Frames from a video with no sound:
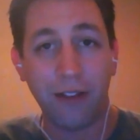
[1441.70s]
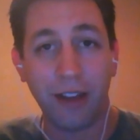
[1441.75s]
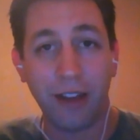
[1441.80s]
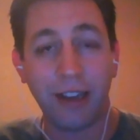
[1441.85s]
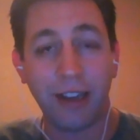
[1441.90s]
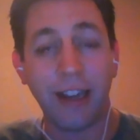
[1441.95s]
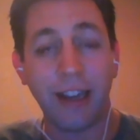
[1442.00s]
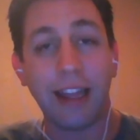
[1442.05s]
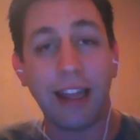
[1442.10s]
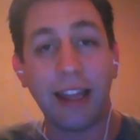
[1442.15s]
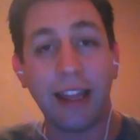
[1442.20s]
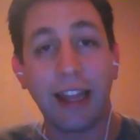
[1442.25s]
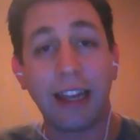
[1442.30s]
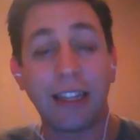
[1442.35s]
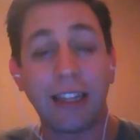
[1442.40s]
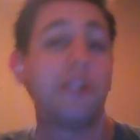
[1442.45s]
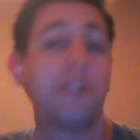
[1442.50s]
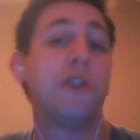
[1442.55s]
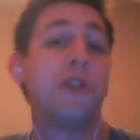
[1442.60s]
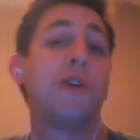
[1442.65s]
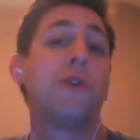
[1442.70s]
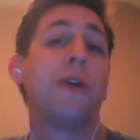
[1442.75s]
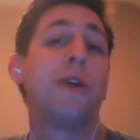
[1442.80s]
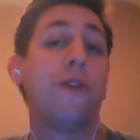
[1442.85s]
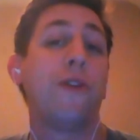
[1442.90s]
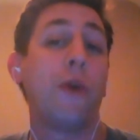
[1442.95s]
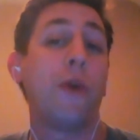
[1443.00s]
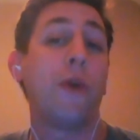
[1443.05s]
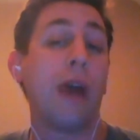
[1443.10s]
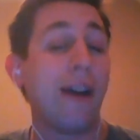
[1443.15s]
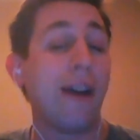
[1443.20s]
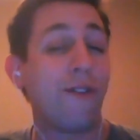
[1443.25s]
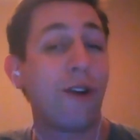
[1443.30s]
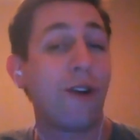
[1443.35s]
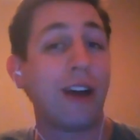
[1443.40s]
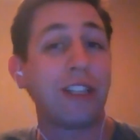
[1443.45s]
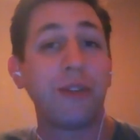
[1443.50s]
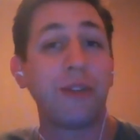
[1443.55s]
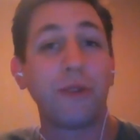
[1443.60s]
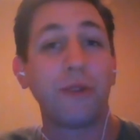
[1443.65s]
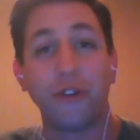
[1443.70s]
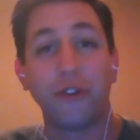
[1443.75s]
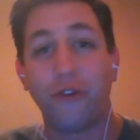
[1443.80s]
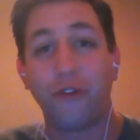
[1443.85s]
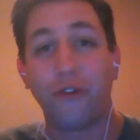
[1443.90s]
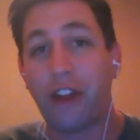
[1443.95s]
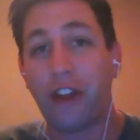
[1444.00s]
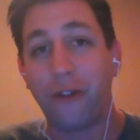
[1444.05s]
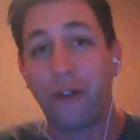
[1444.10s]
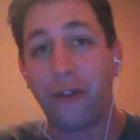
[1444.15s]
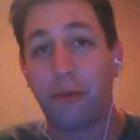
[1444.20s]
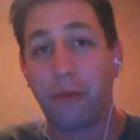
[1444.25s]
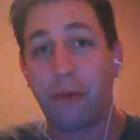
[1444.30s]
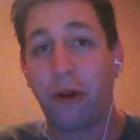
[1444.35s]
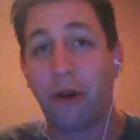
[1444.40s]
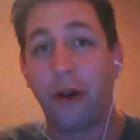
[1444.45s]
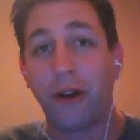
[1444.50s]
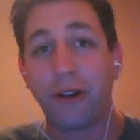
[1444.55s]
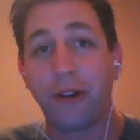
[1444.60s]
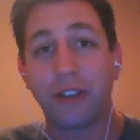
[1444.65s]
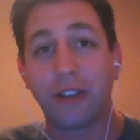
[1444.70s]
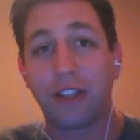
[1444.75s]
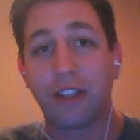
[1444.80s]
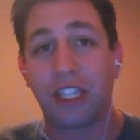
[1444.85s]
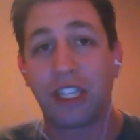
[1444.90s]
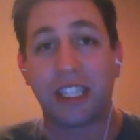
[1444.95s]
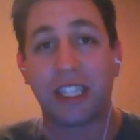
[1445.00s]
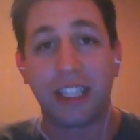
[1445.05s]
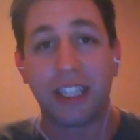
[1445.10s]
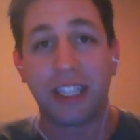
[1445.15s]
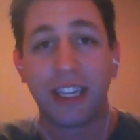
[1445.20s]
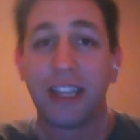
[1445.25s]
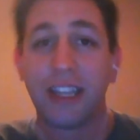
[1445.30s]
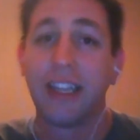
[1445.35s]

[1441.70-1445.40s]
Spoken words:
it, and let us know if you have watched it. What's your favorite parts?